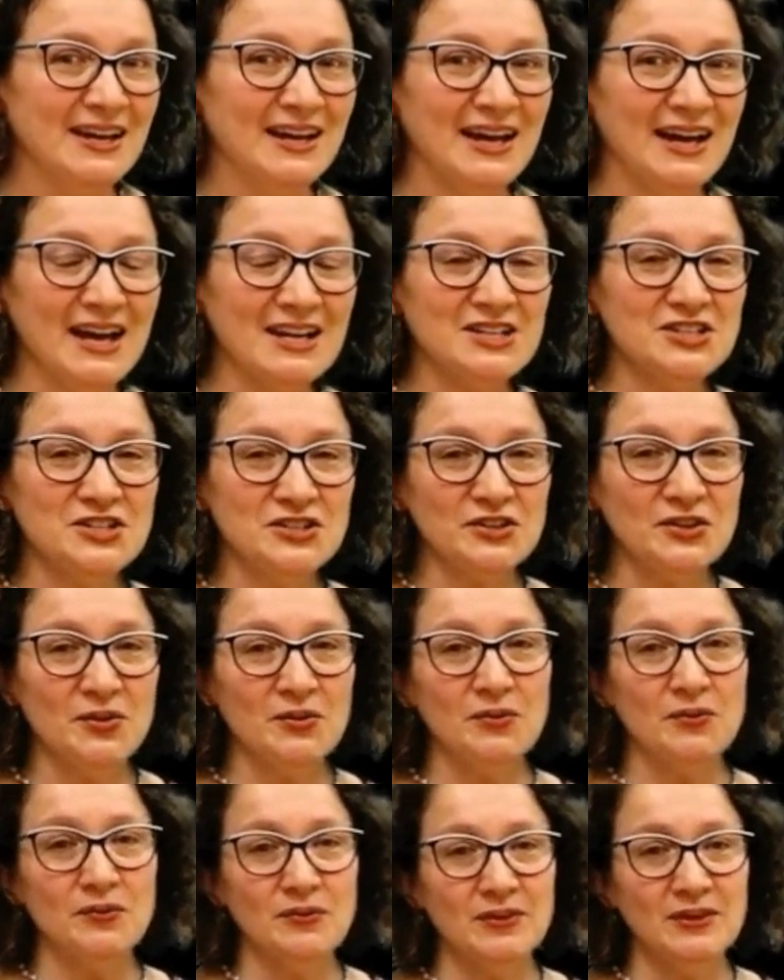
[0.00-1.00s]
And
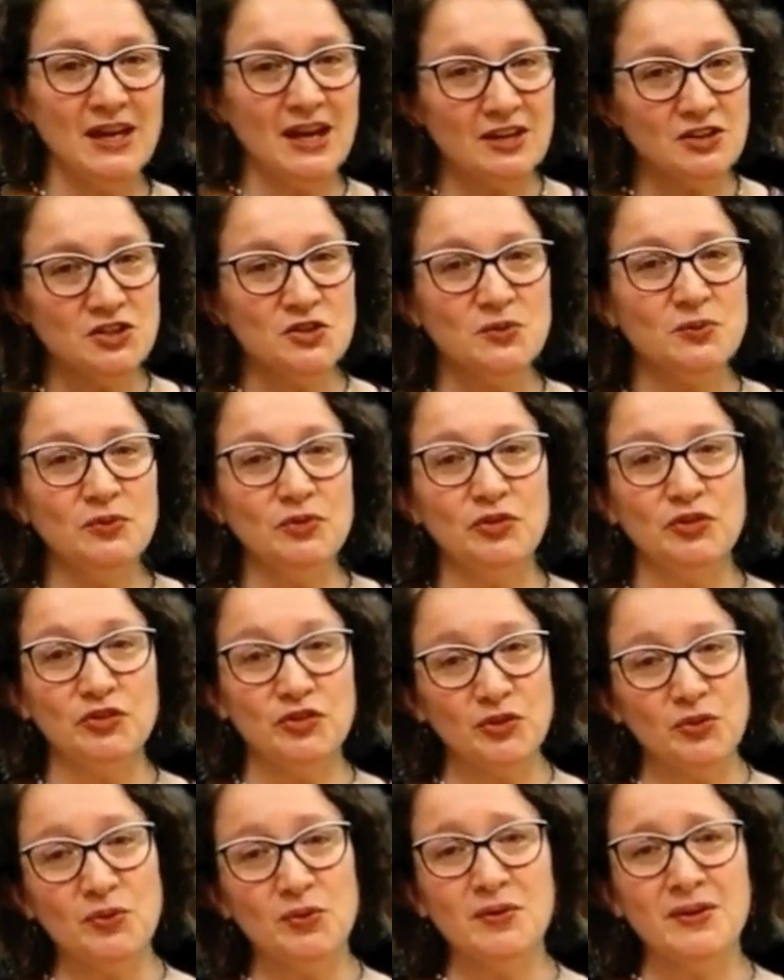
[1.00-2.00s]
so the actual
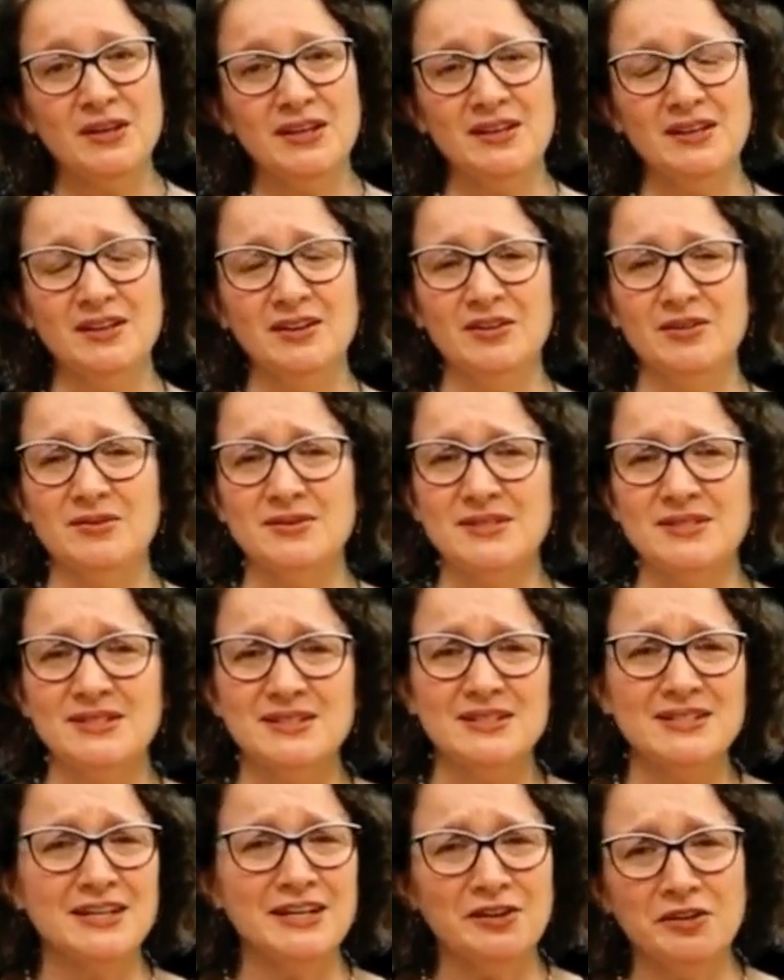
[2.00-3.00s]
story here is a
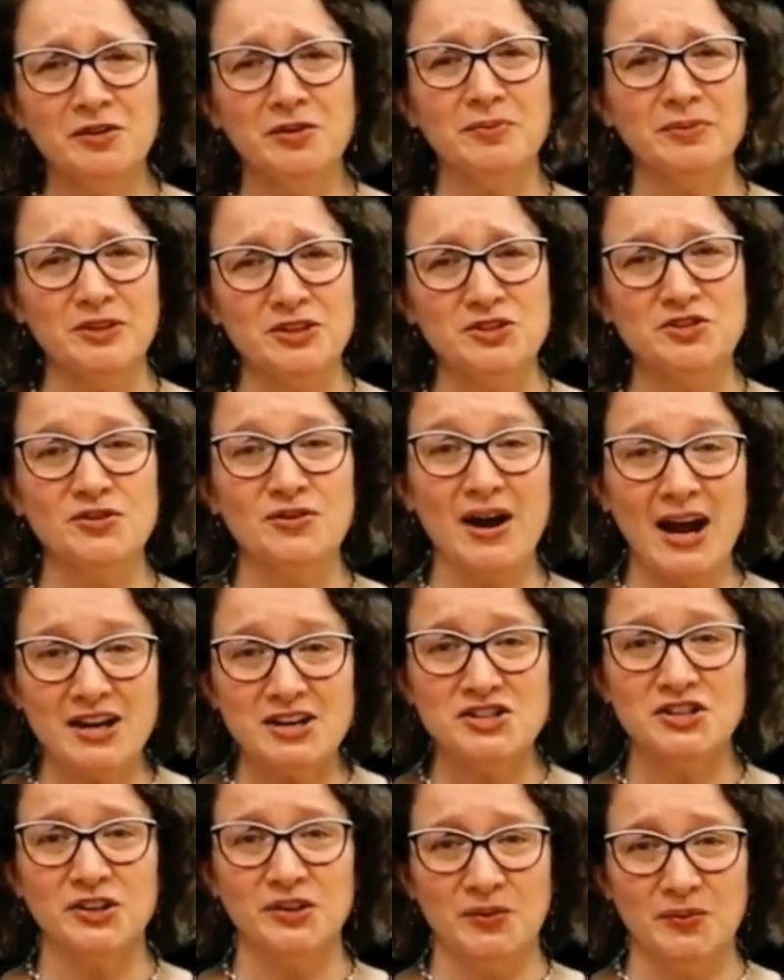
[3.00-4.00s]
terribly
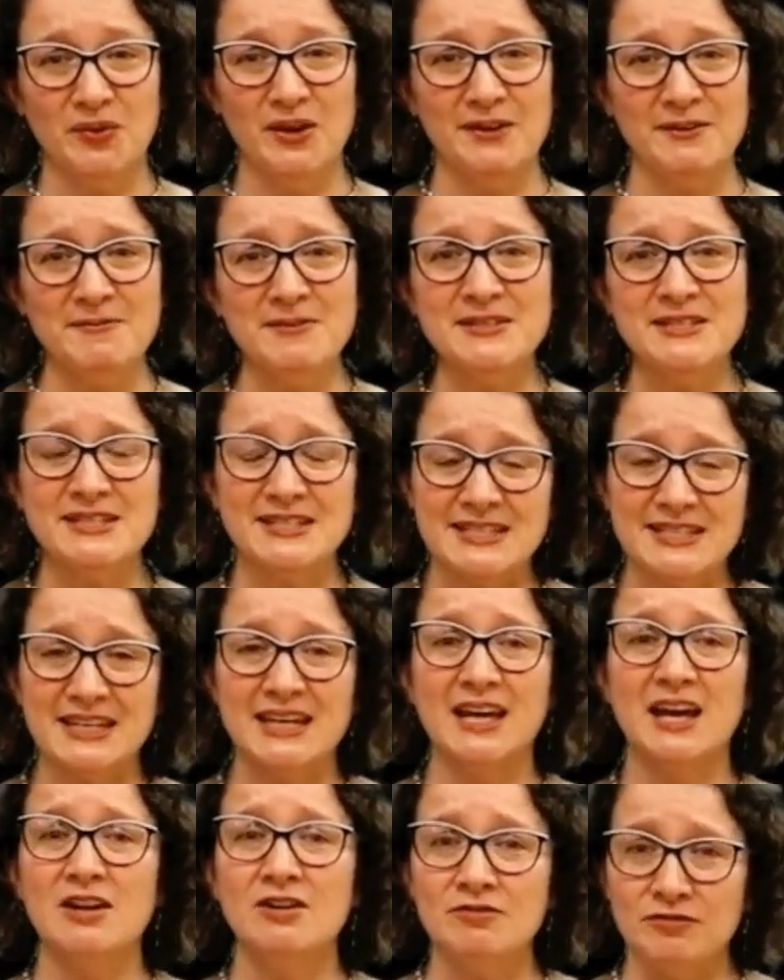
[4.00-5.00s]
tragic one. This is
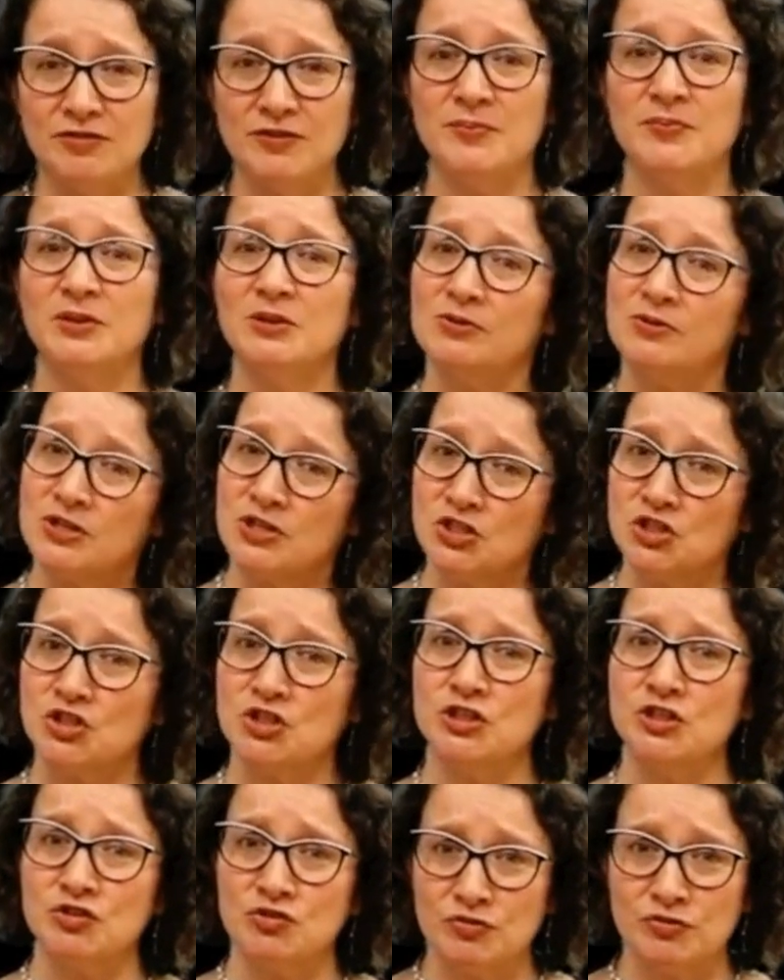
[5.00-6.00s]
again from the
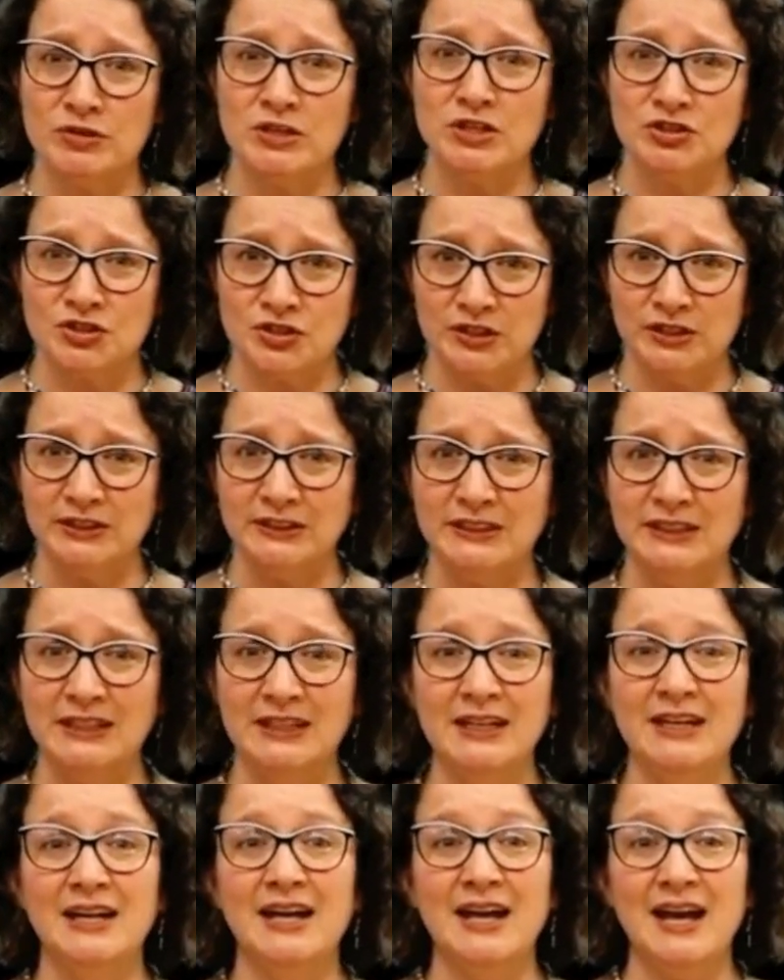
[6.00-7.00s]
Christian tradition.
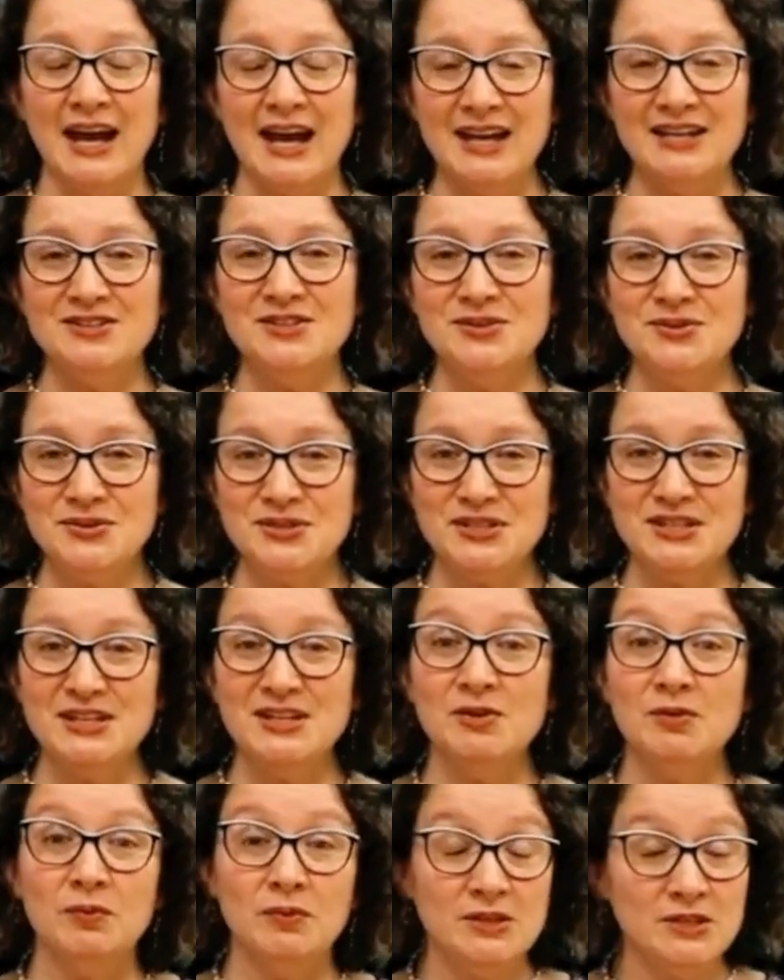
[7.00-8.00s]
And you
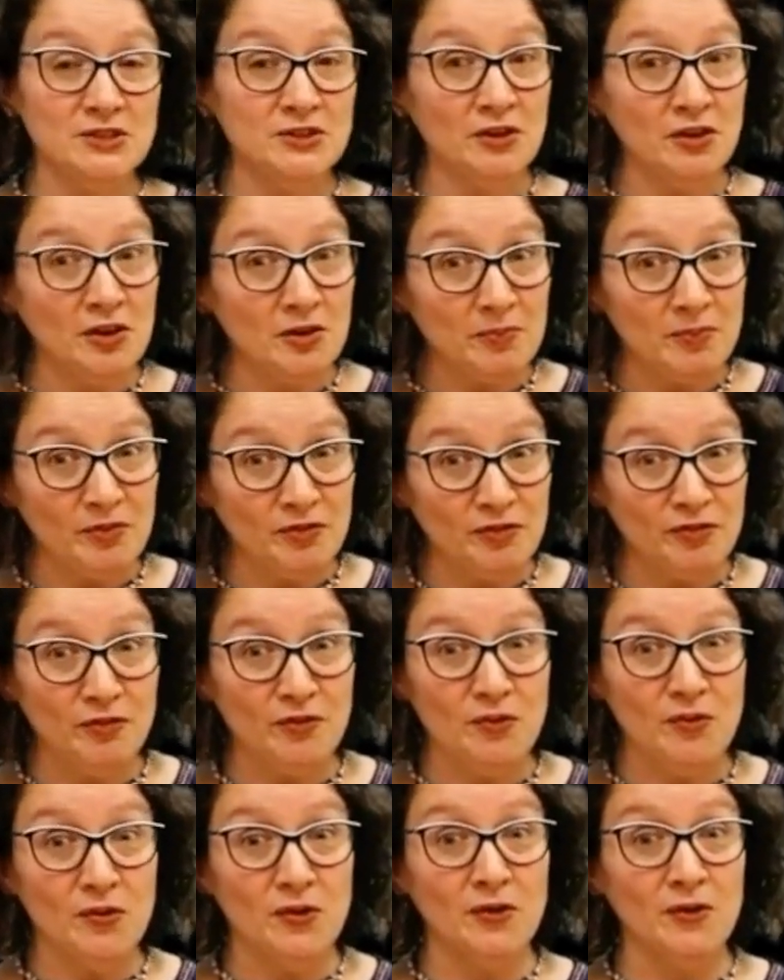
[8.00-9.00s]
see, we saw
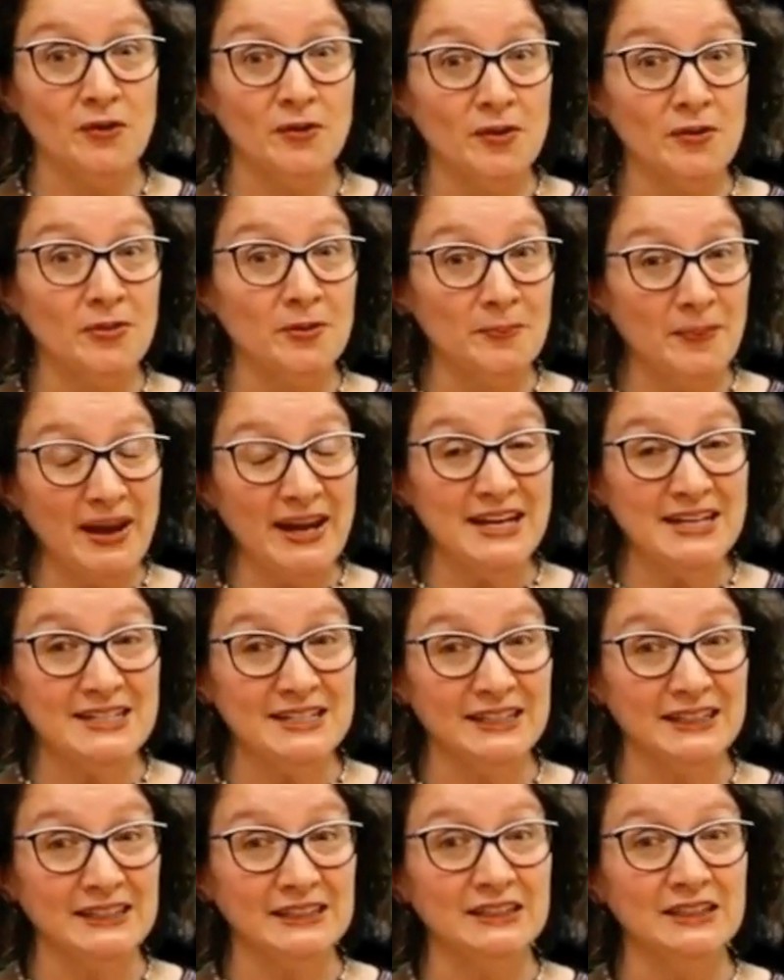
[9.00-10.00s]
before the
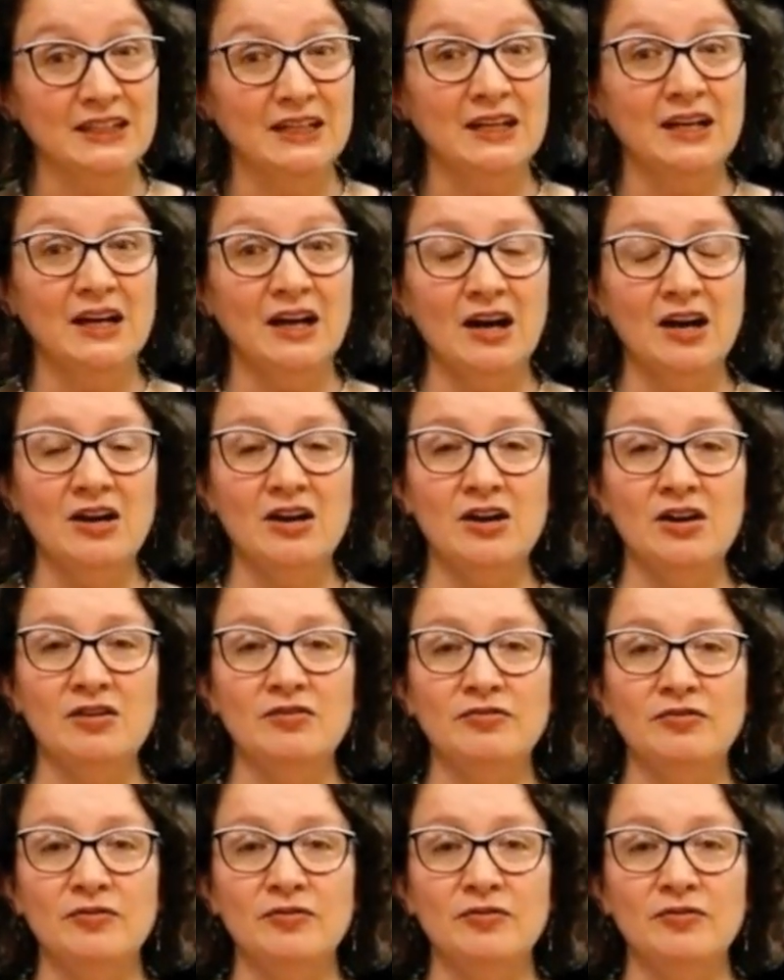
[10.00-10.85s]
painting of